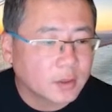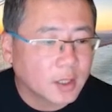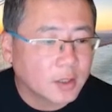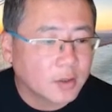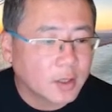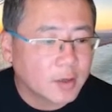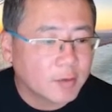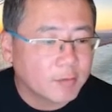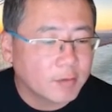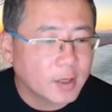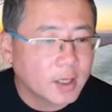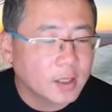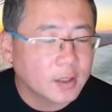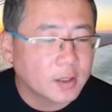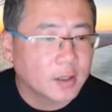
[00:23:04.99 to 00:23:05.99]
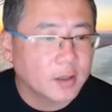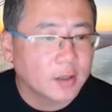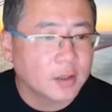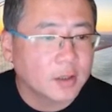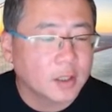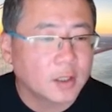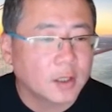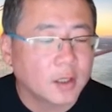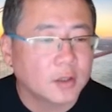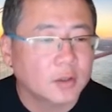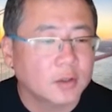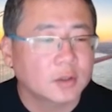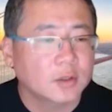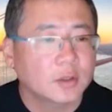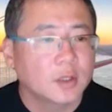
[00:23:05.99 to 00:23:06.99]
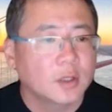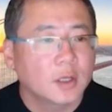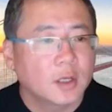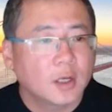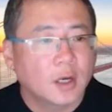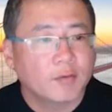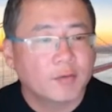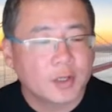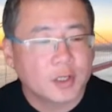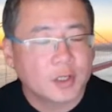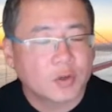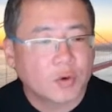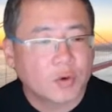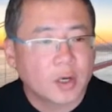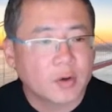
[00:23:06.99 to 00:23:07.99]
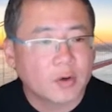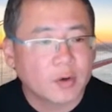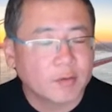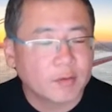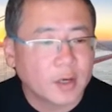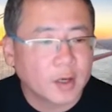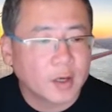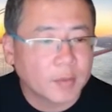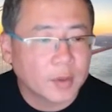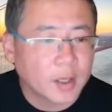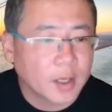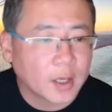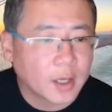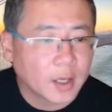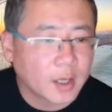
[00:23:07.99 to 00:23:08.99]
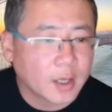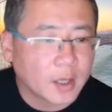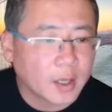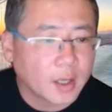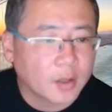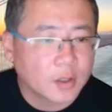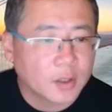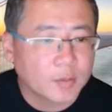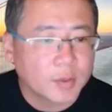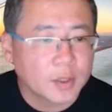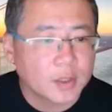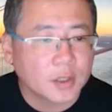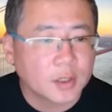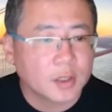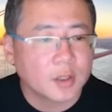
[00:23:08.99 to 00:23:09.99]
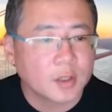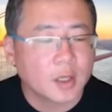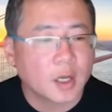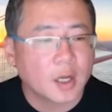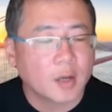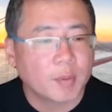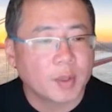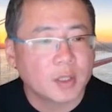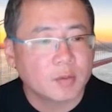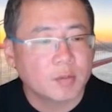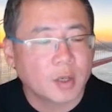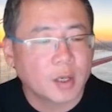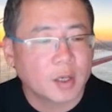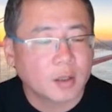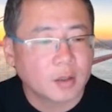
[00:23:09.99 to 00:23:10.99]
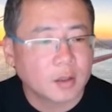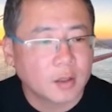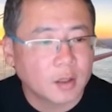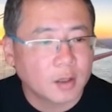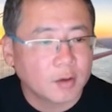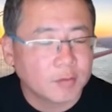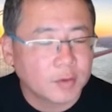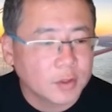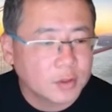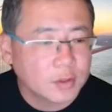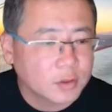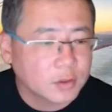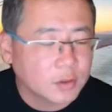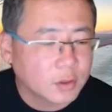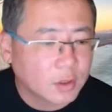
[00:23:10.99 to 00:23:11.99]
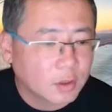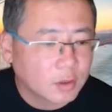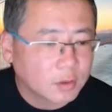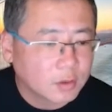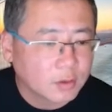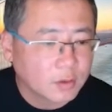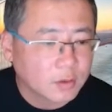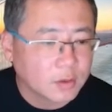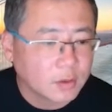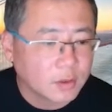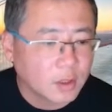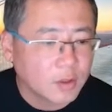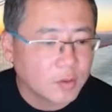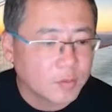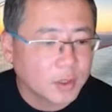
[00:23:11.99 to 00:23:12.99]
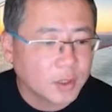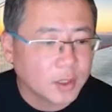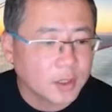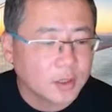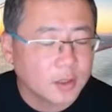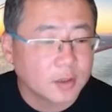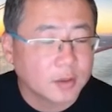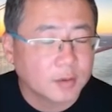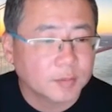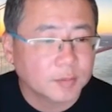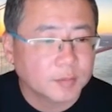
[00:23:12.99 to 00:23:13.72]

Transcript: And you can find the details of each query from the Ldbc benchmark official documentation.